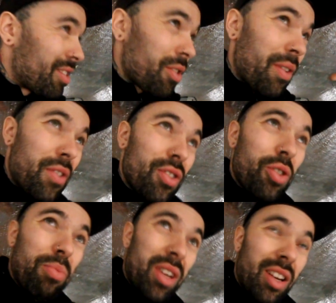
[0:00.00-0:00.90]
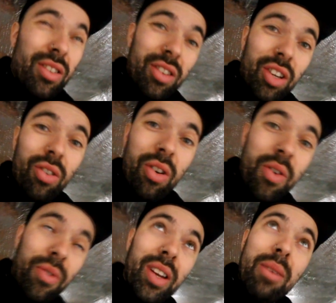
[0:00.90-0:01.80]
so everything should be nice and secure,
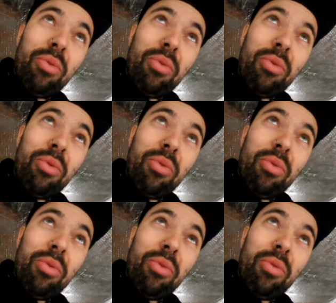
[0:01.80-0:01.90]
hopefully.